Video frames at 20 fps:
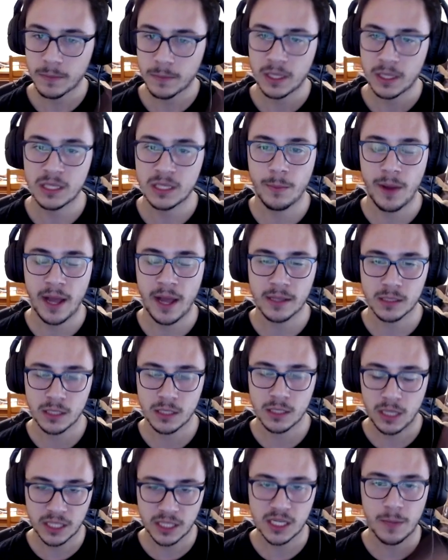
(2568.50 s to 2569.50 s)
Is the boss. He
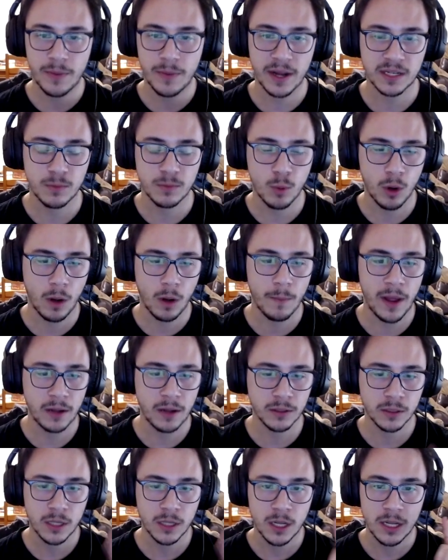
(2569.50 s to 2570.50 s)
got sent back to Muarry
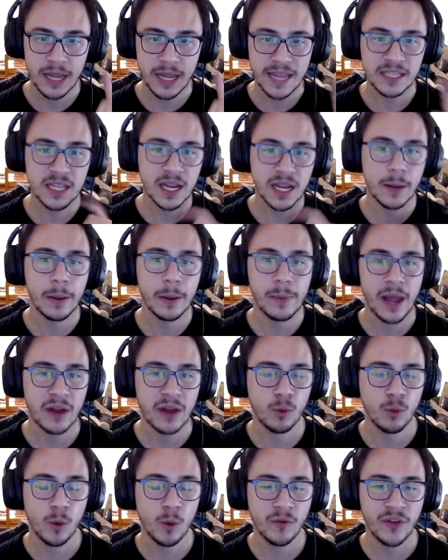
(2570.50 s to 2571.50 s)
Mountain. Is he coming back
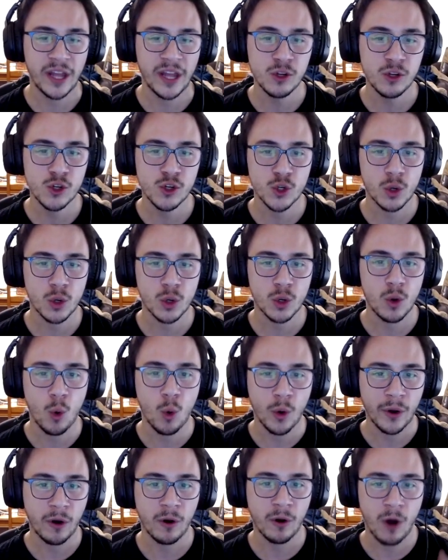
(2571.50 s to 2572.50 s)
for revenge,
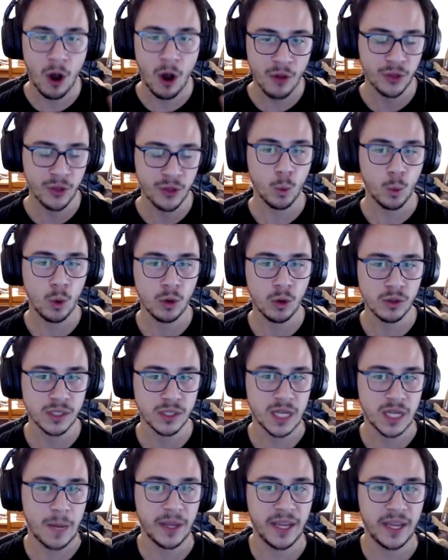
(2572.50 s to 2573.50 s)
or are other worlds
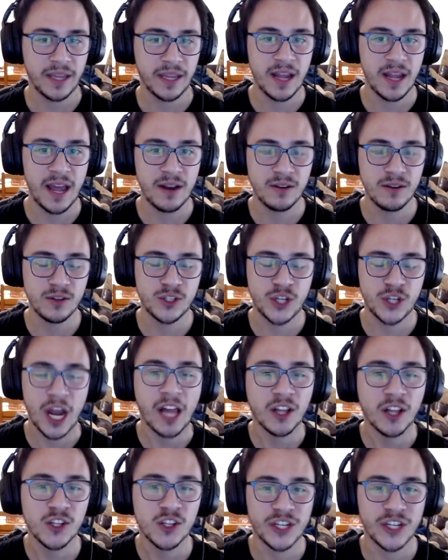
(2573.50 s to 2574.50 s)
coming in and
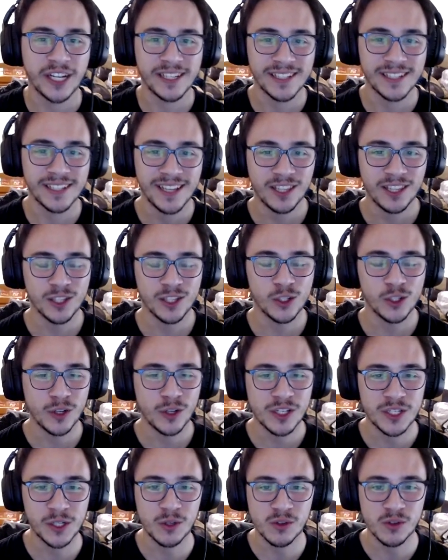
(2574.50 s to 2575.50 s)
challenging the Looney
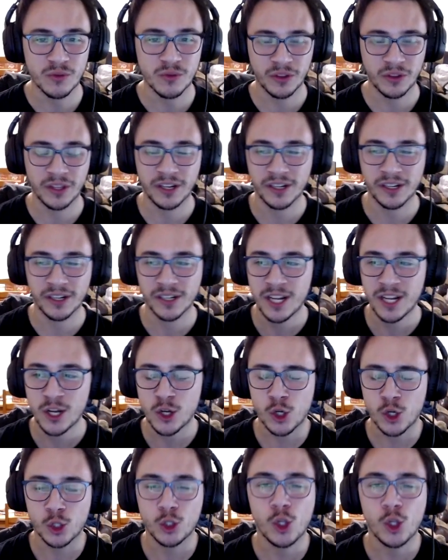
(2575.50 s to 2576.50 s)
Tunes for their
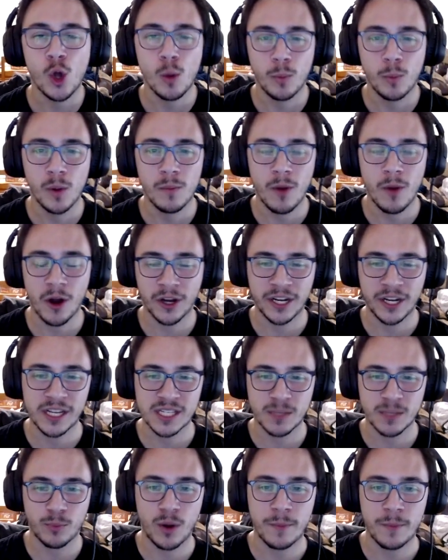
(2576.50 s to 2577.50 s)
global marketing
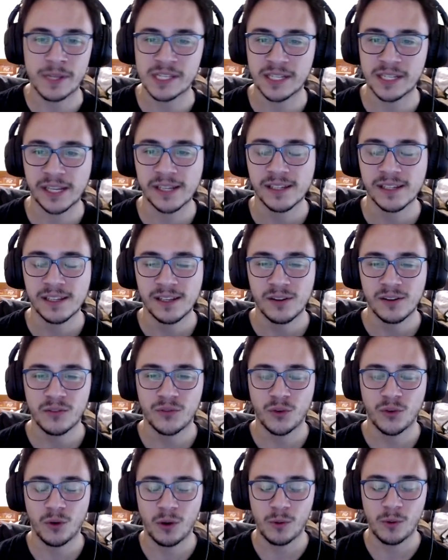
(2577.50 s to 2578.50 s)
supremacy
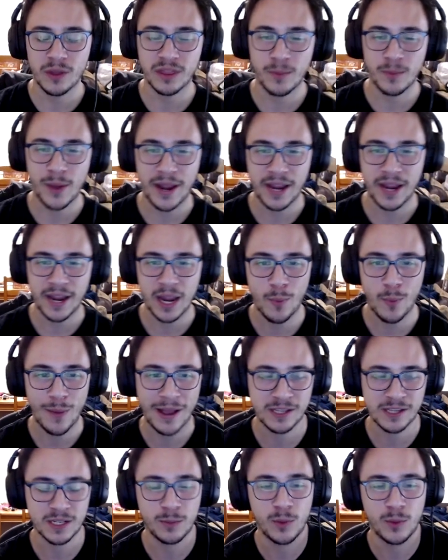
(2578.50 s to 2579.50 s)
with the game of
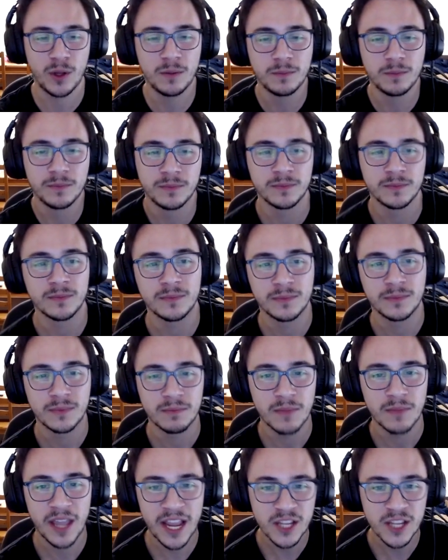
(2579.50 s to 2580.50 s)
basketball?
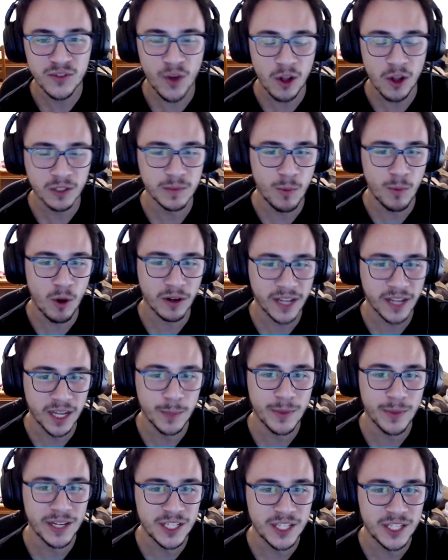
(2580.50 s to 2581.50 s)
Is Voldemort going to
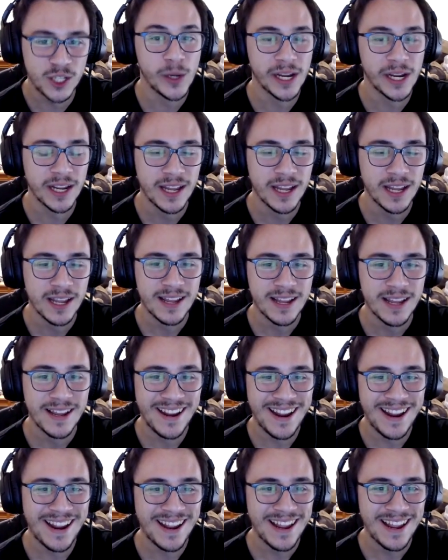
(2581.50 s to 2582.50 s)
be doing... But
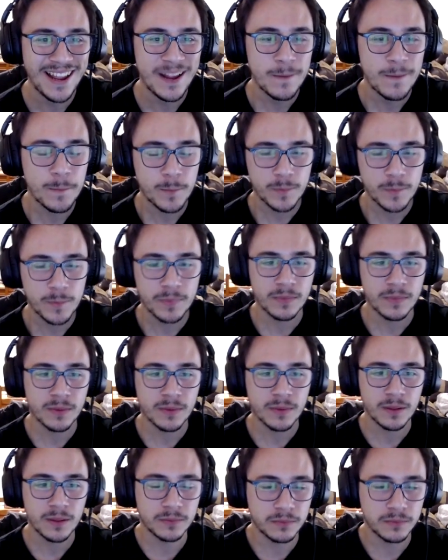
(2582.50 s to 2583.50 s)
you said global
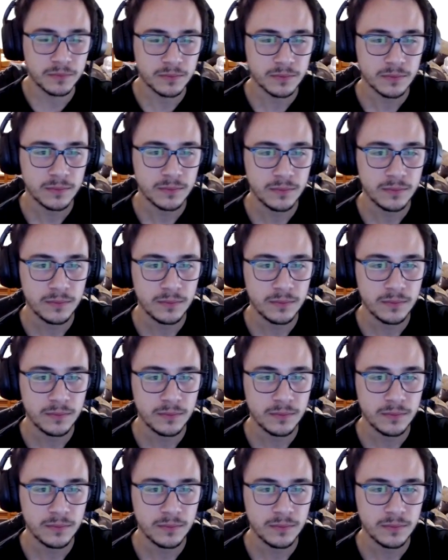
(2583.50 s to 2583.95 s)
reach.